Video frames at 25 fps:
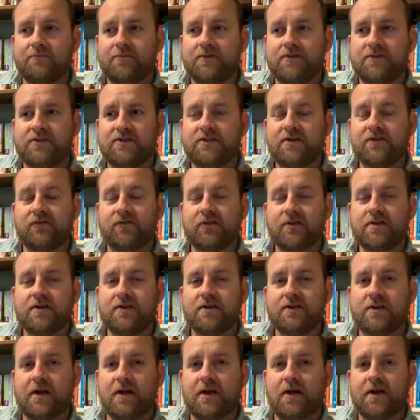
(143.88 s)
different
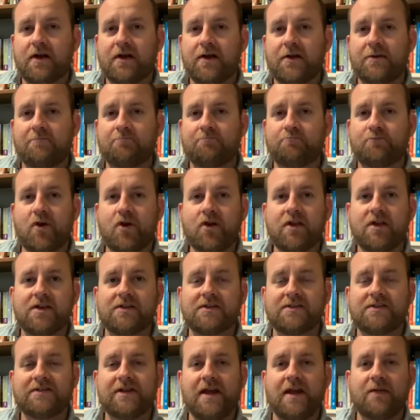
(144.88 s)
market
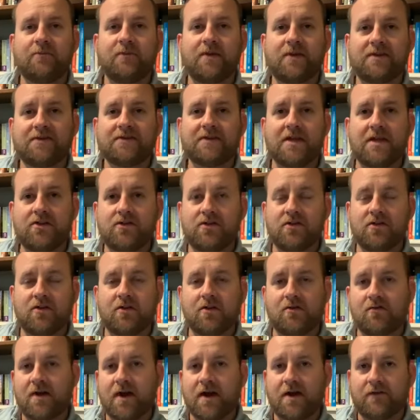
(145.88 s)
segments that you can
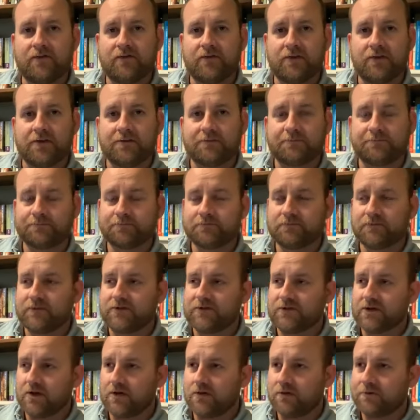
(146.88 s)
go after.
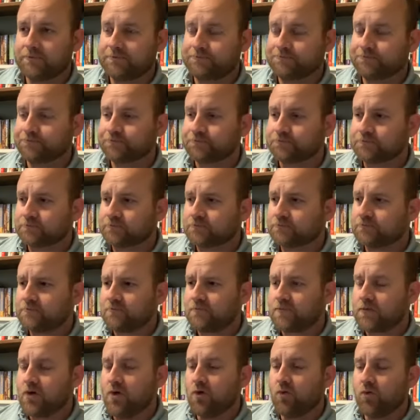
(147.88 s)
So
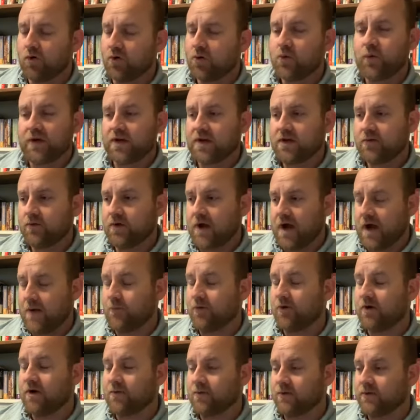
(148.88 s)
I'm
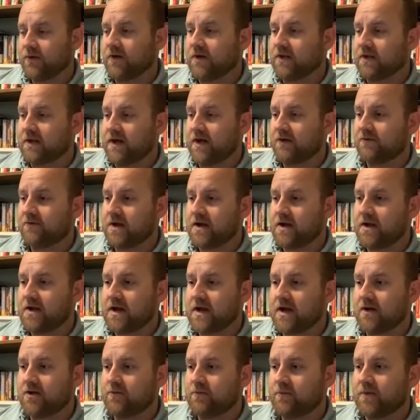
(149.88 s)
working with a client right
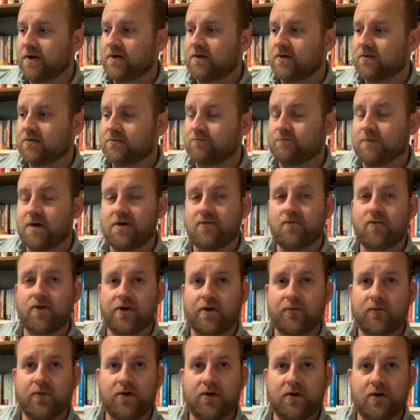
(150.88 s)
now in my
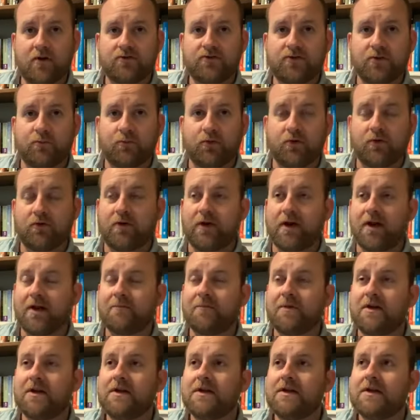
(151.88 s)
one-on-one coaching program,
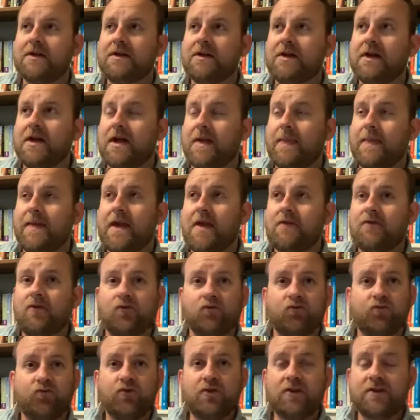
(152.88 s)
and they have a
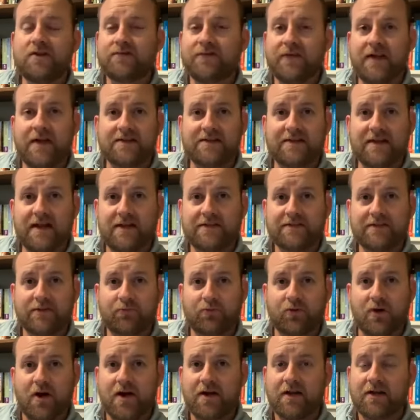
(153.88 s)
really fantastic
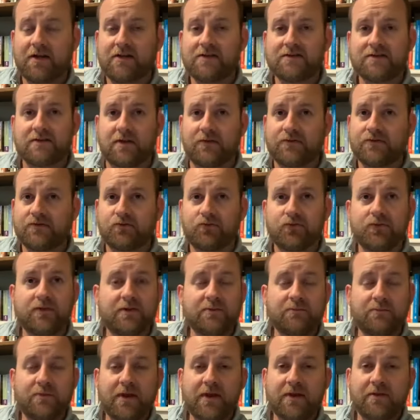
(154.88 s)
product and it solves a really
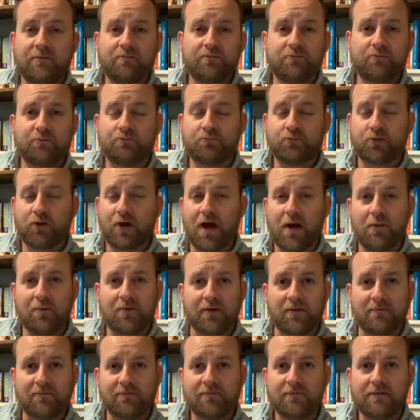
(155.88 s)
big problem.